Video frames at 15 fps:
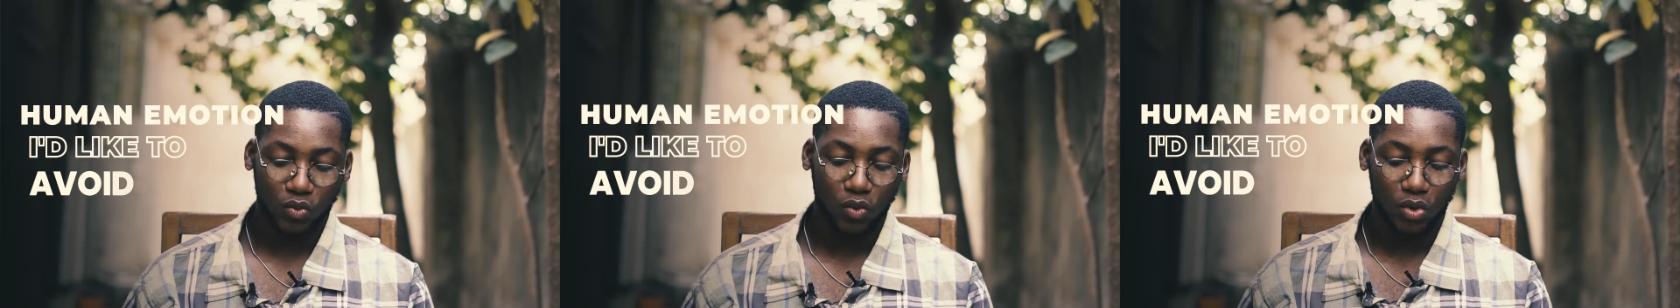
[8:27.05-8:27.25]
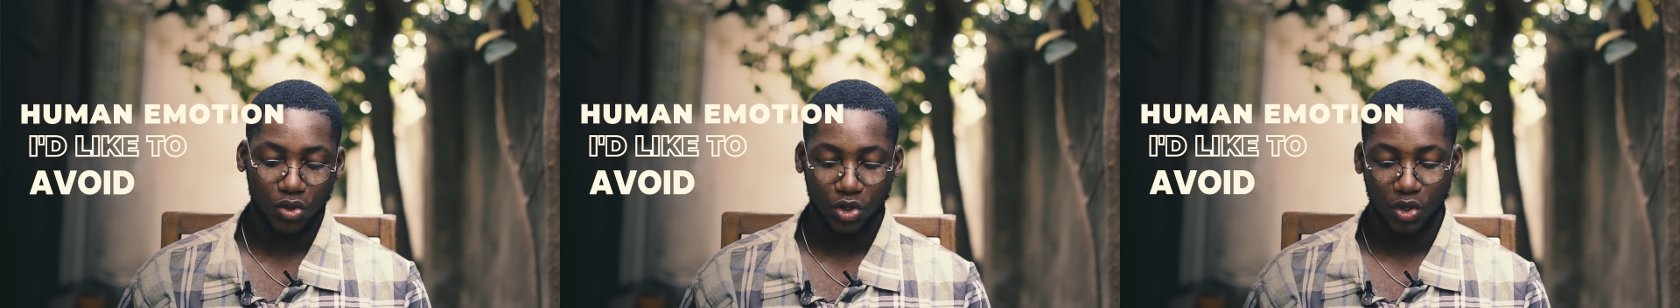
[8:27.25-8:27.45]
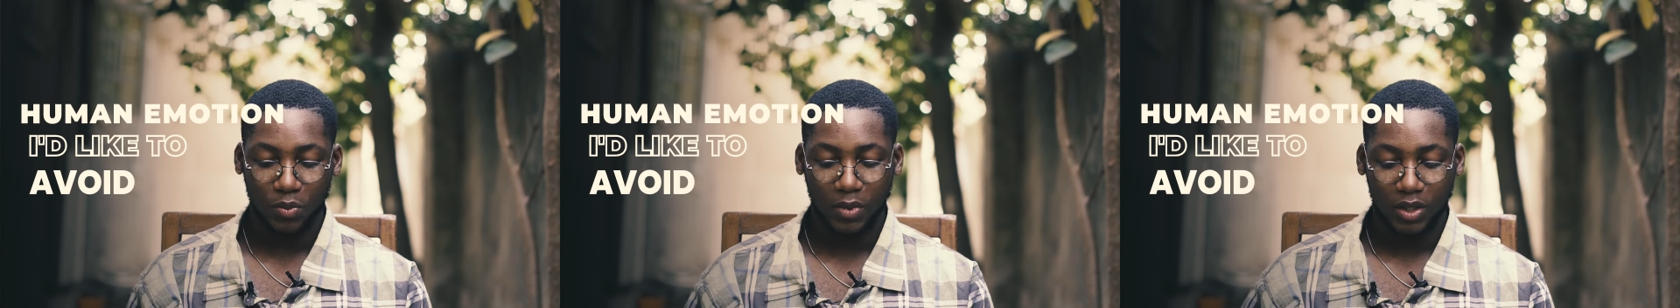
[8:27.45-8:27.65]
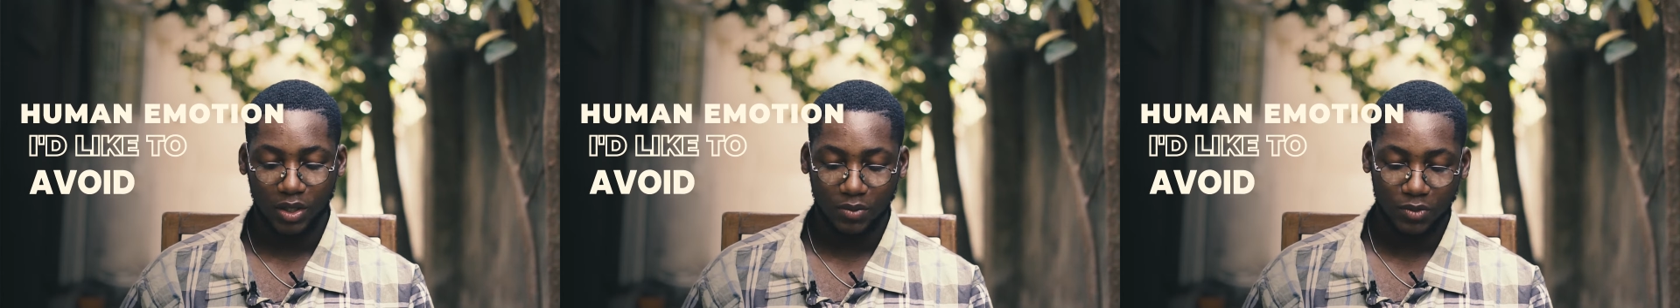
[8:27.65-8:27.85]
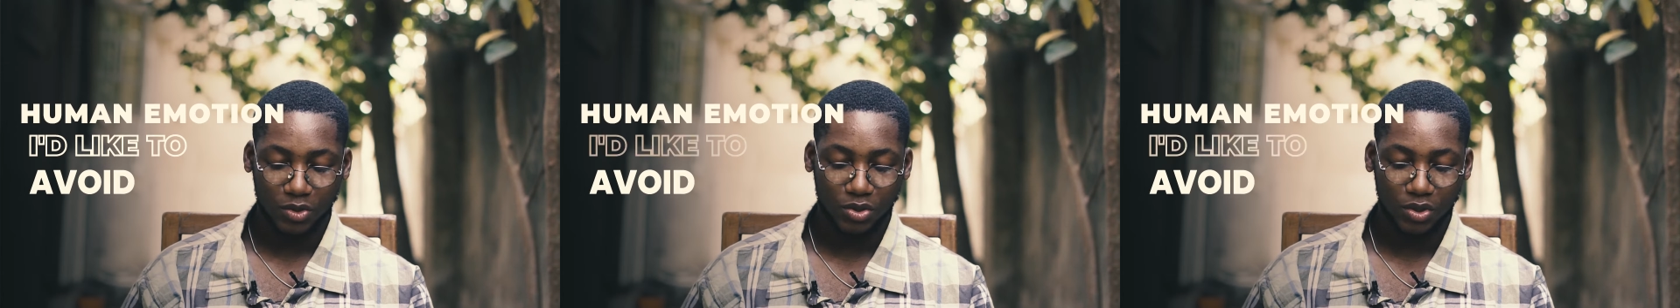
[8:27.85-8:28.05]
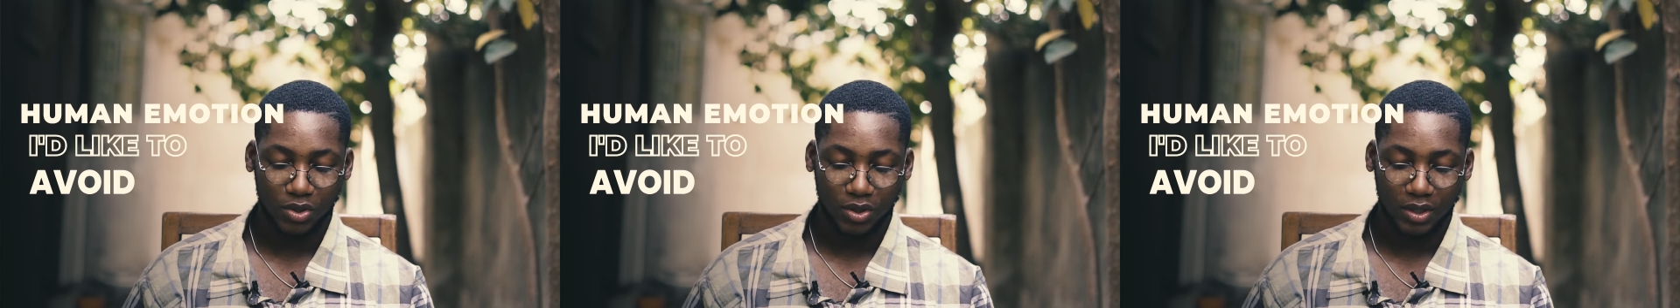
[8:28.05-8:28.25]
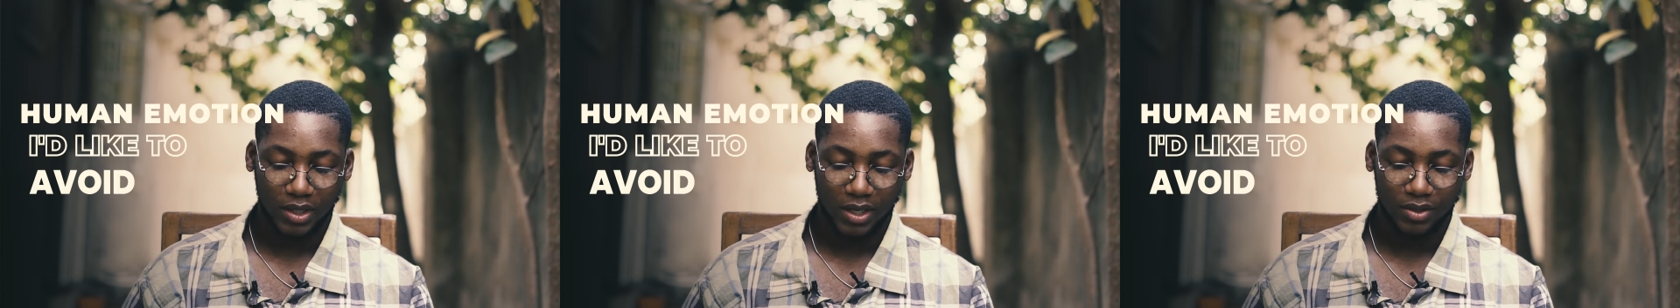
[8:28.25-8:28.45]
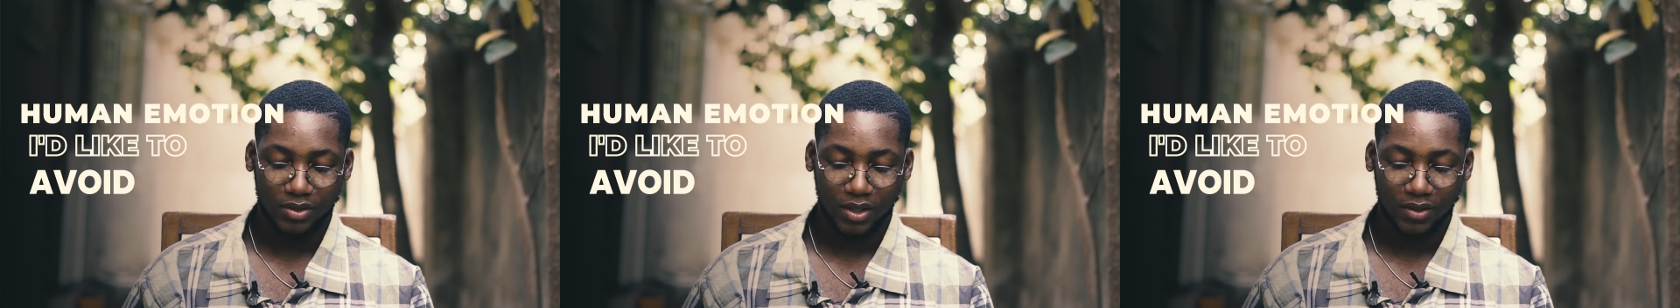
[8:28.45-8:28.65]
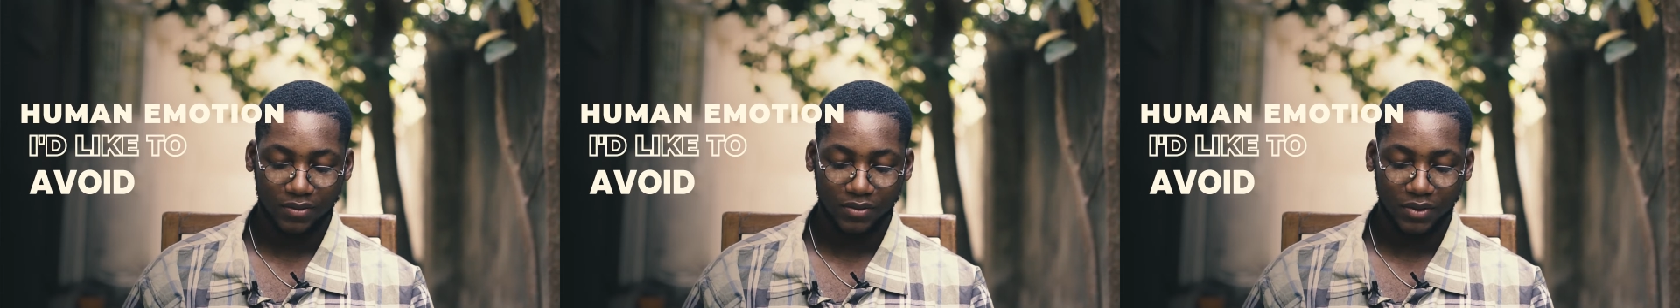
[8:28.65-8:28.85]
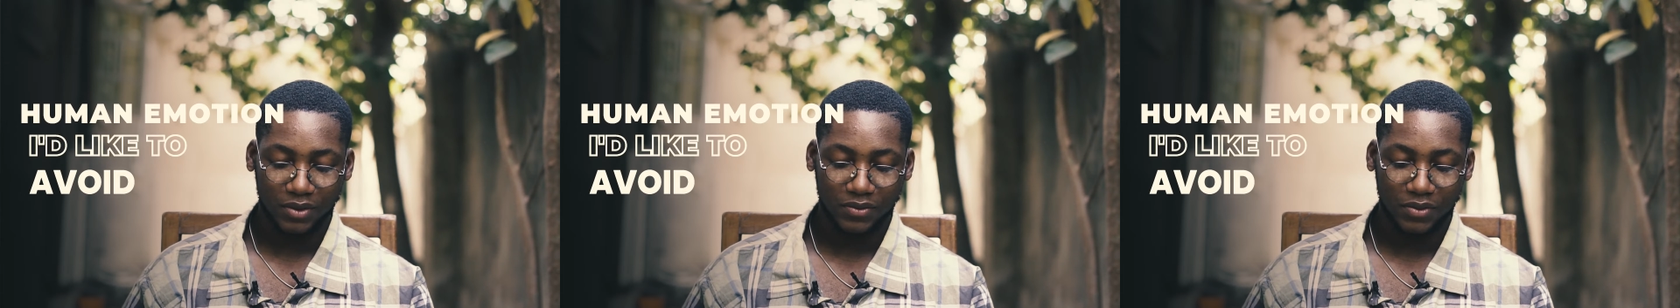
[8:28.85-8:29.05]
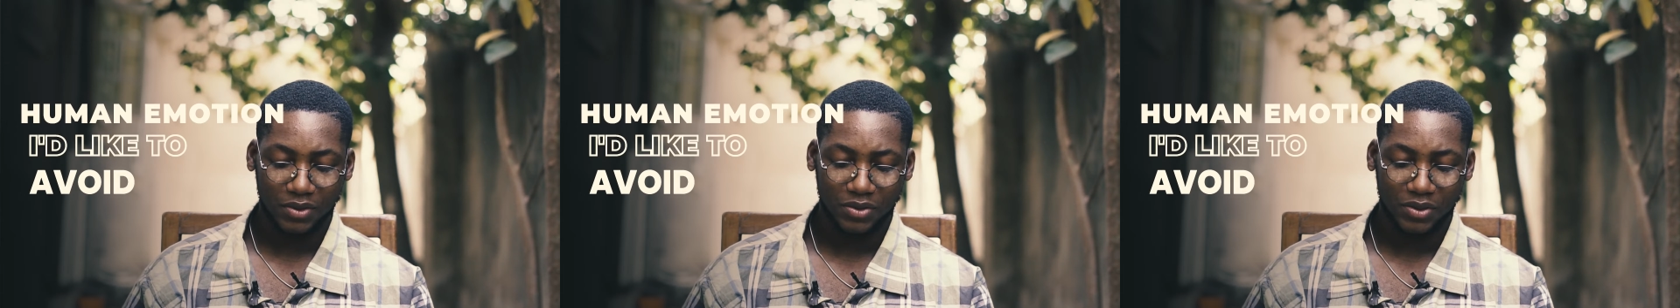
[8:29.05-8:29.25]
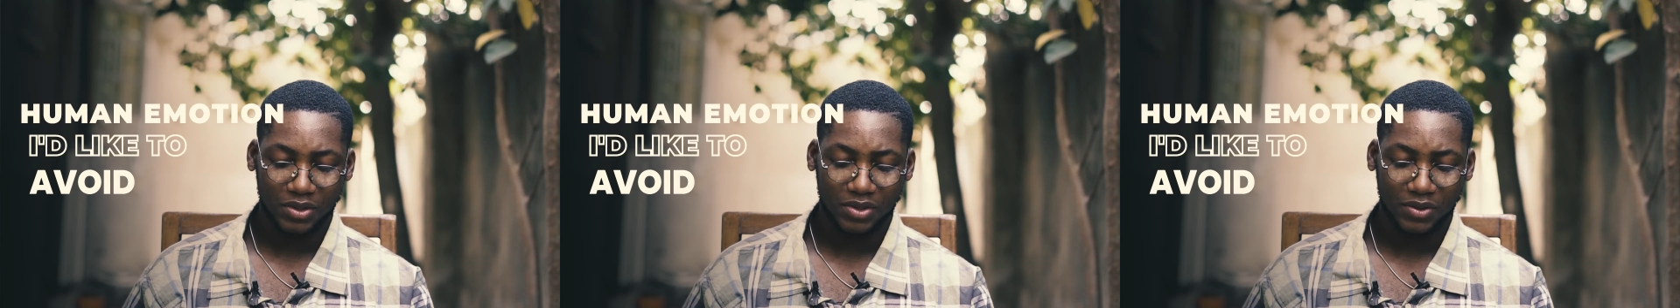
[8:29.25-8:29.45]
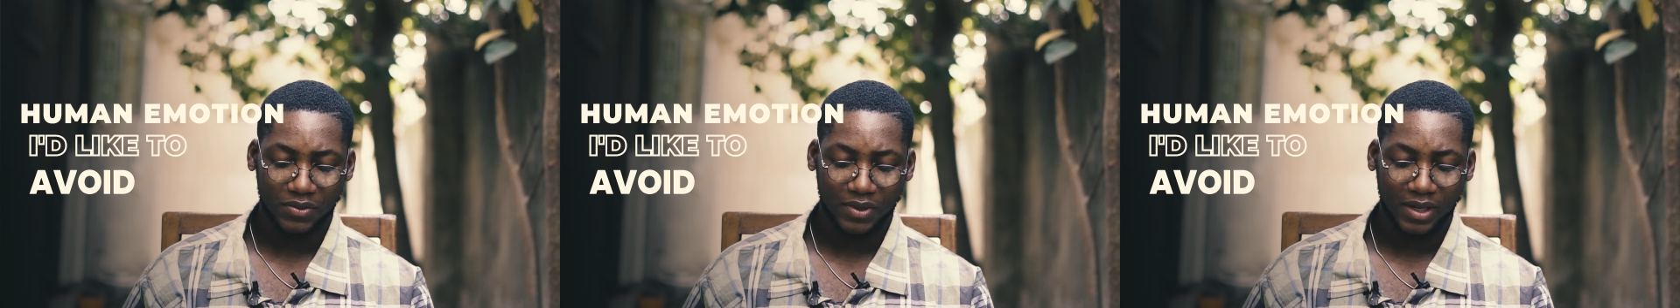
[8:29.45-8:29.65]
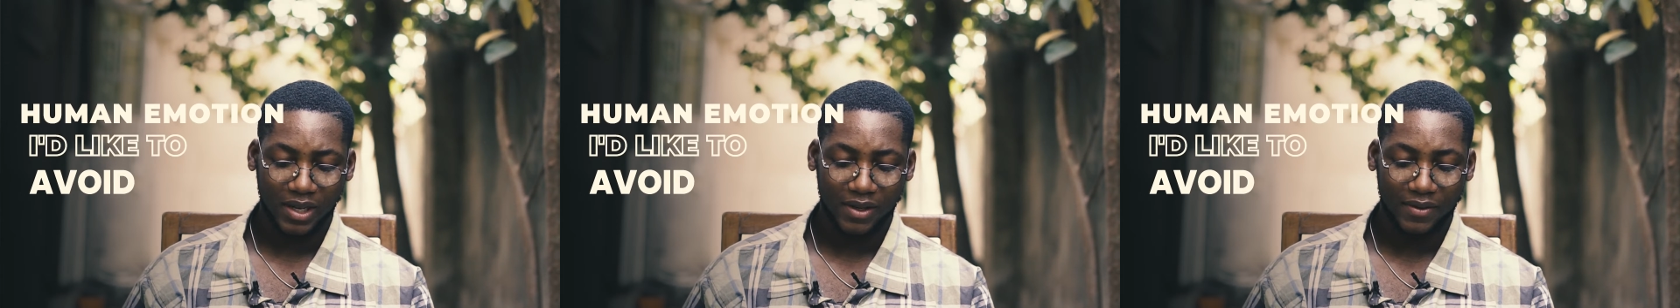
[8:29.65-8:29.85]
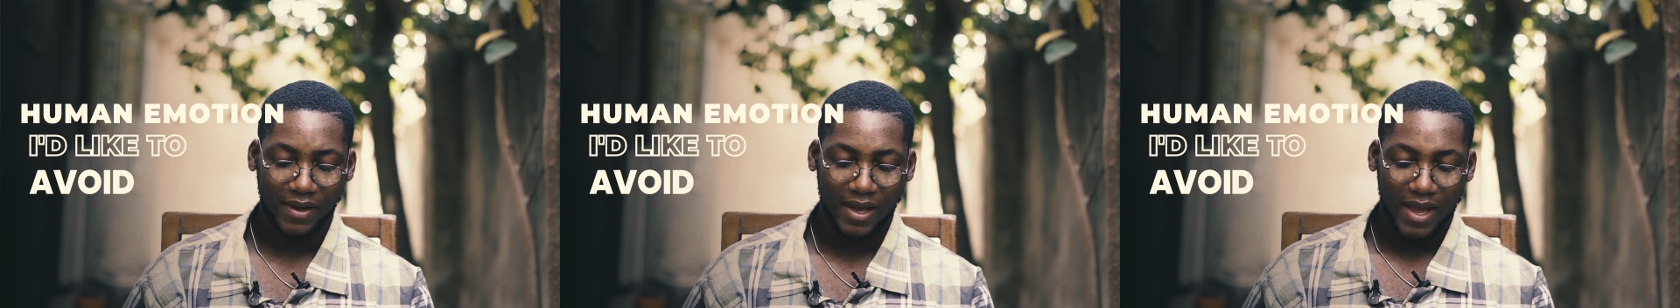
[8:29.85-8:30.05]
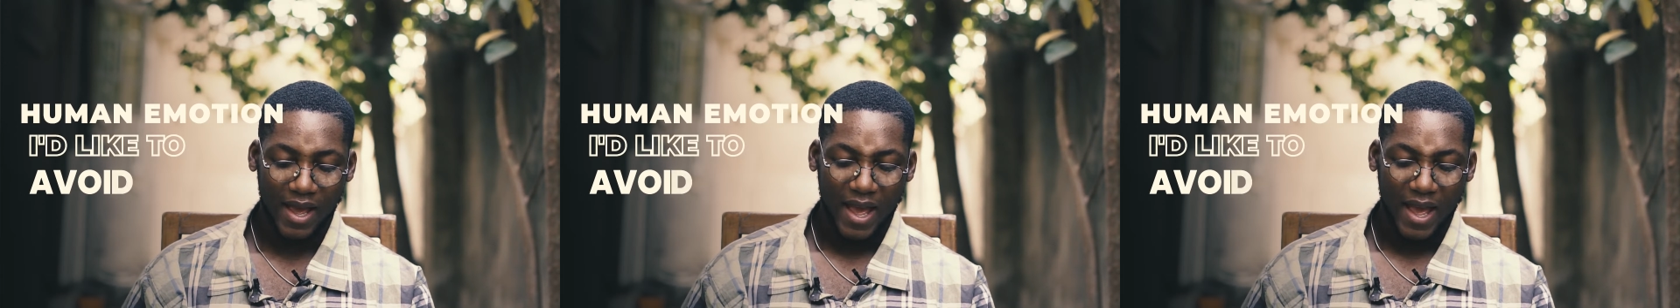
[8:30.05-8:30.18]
one human emotion you'd like to avoid for the rest of your life?